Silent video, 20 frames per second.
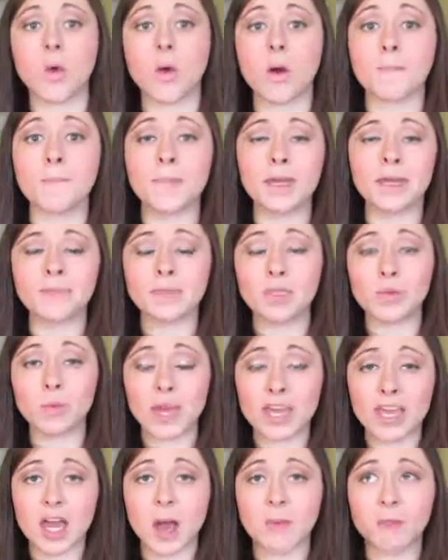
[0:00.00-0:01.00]
or made me
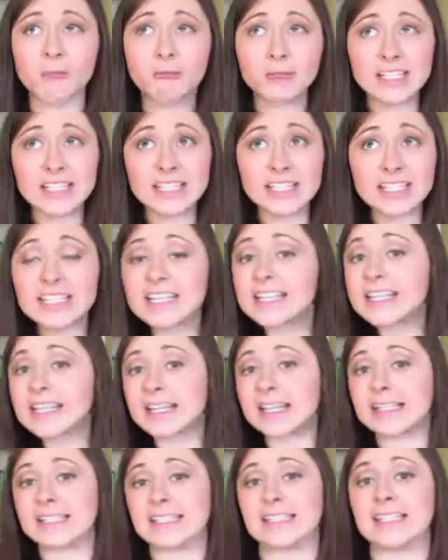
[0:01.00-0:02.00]
wake up
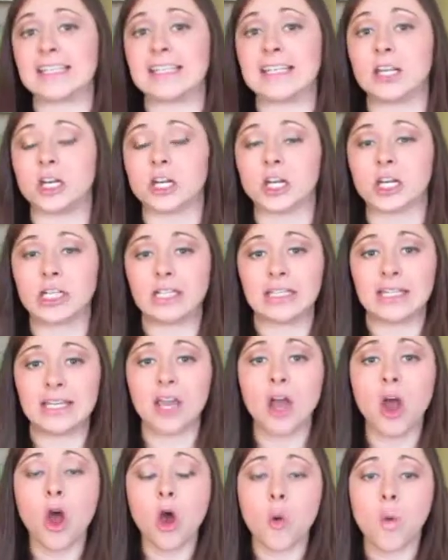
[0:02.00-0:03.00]
ridiculously early